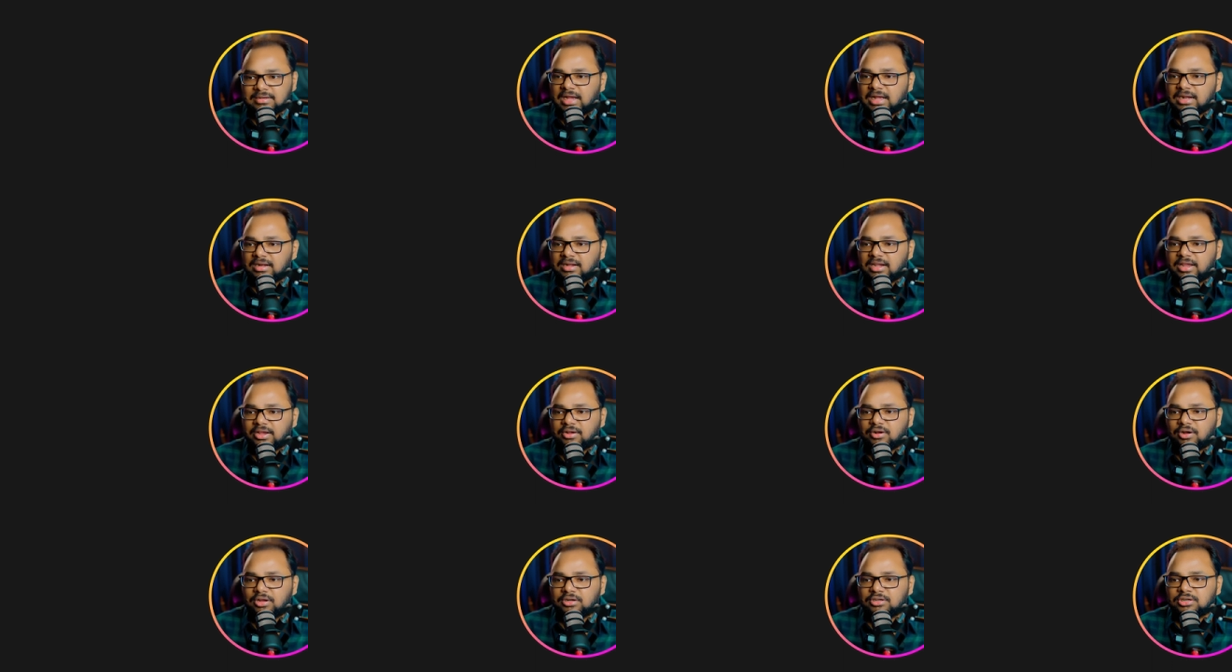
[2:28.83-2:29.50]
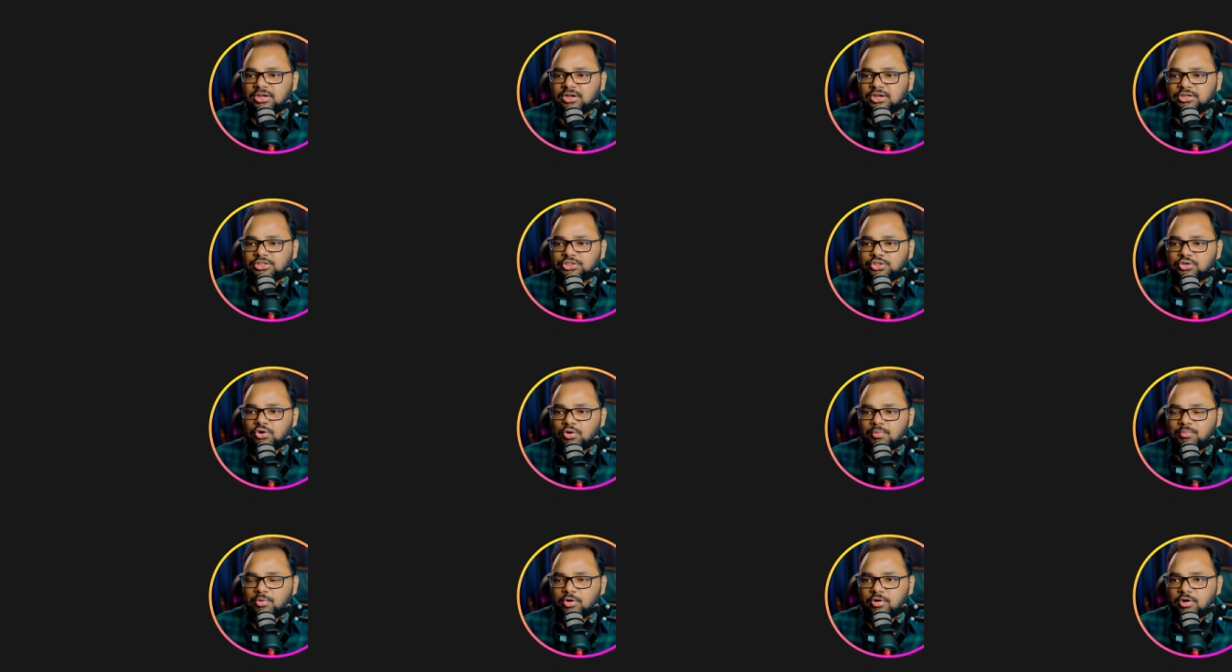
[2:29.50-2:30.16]
I'll click on
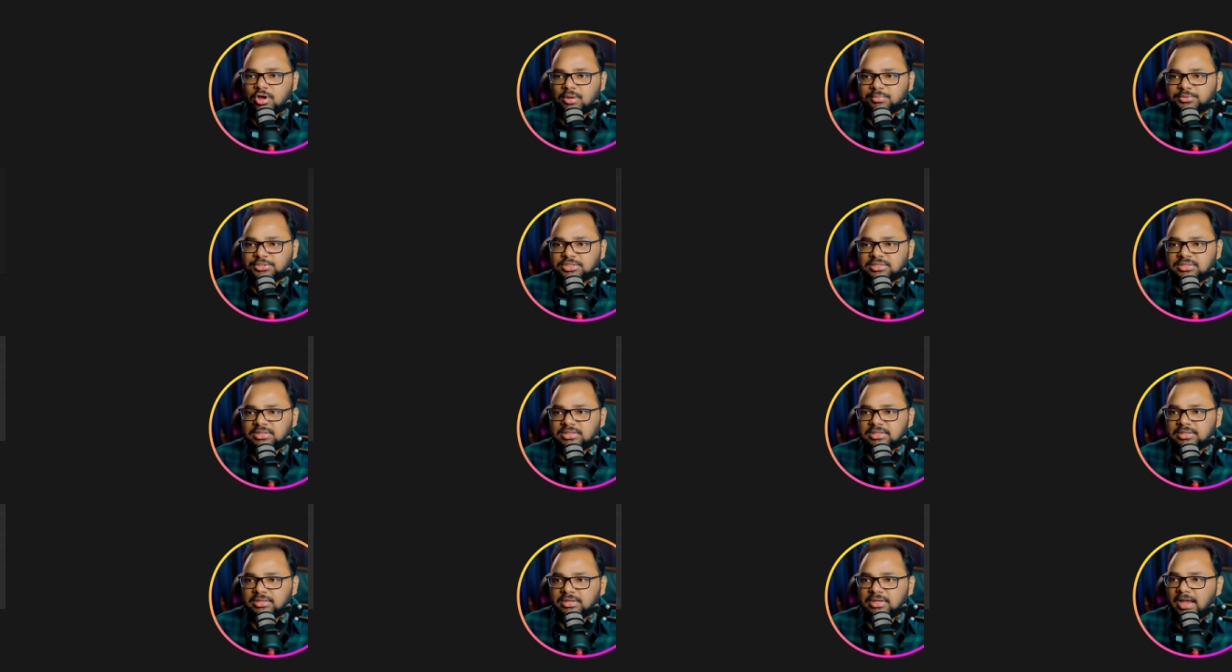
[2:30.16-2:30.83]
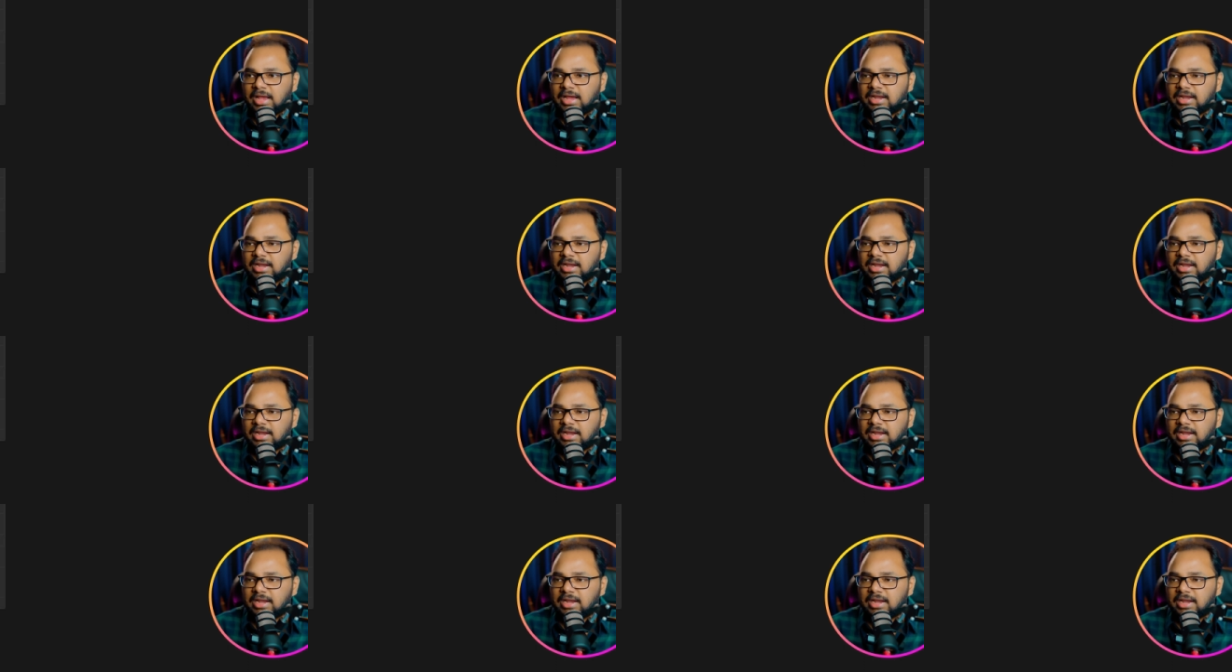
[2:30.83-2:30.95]
show more options.